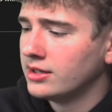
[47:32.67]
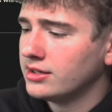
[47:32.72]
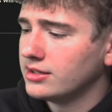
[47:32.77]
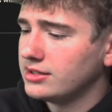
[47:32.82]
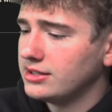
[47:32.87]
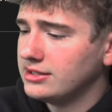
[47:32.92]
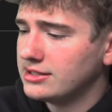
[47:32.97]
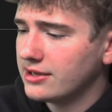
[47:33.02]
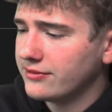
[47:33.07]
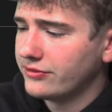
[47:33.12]

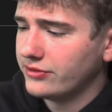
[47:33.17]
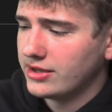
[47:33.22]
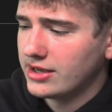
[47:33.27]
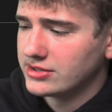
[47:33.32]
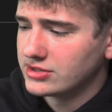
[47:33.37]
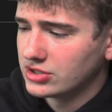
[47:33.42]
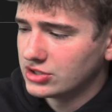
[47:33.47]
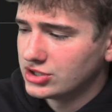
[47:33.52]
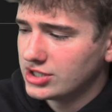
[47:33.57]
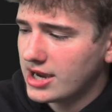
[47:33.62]
he definitely
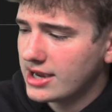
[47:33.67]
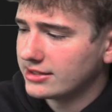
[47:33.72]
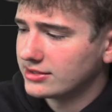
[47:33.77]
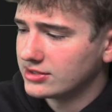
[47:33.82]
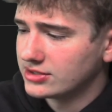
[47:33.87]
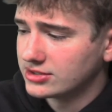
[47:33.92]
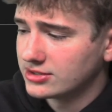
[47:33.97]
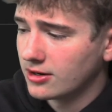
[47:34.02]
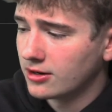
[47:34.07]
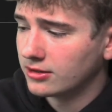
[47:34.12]
has a shot
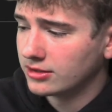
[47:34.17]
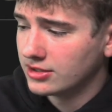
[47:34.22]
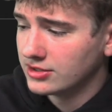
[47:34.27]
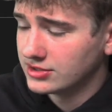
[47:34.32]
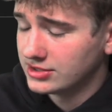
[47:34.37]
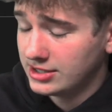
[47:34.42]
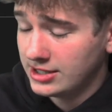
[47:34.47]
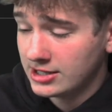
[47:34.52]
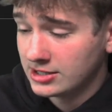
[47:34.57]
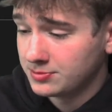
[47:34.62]
to start
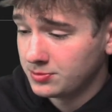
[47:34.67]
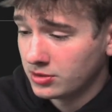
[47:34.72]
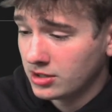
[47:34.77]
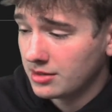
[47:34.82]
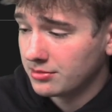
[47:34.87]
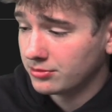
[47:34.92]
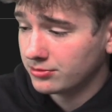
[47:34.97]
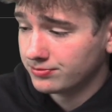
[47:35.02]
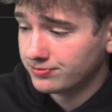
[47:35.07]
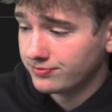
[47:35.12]
because he has put
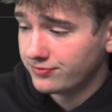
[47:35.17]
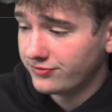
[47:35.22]
up